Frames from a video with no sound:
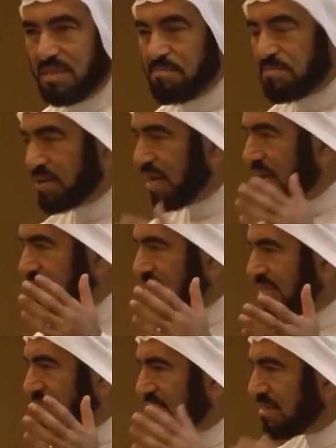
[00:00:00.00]
Simple,
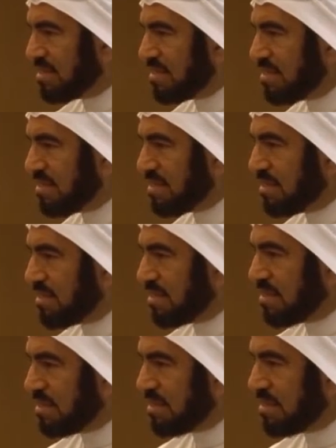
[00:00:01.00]
huh?
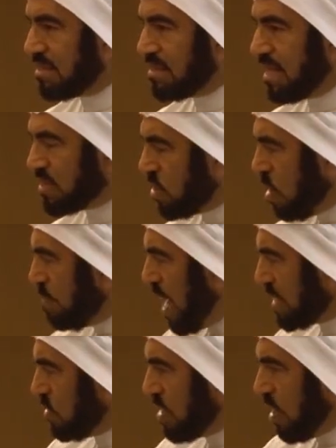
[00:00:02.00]
Let's go
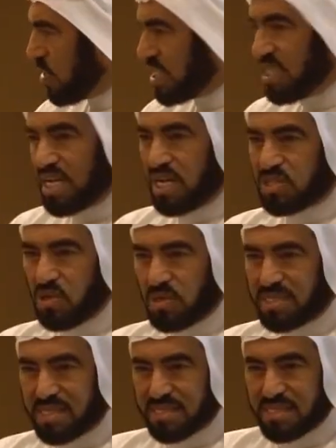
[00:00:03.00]
back to the original
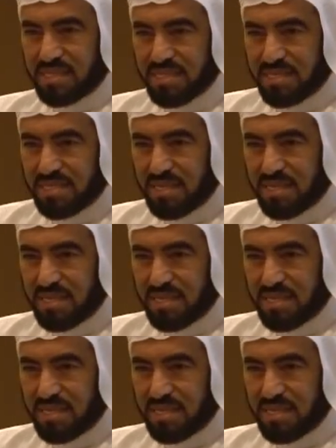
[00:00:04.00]
sources.